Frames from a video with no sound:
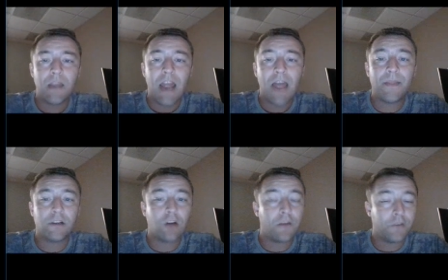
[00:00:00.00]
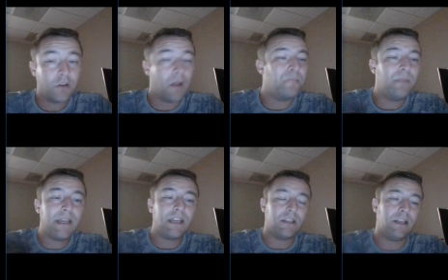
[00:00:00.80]
And then Crawford
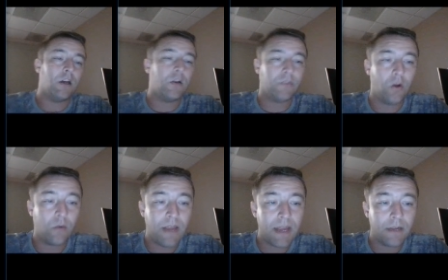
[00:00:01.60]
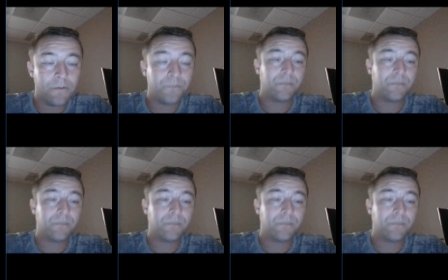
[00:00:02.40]
immediately goes, okay,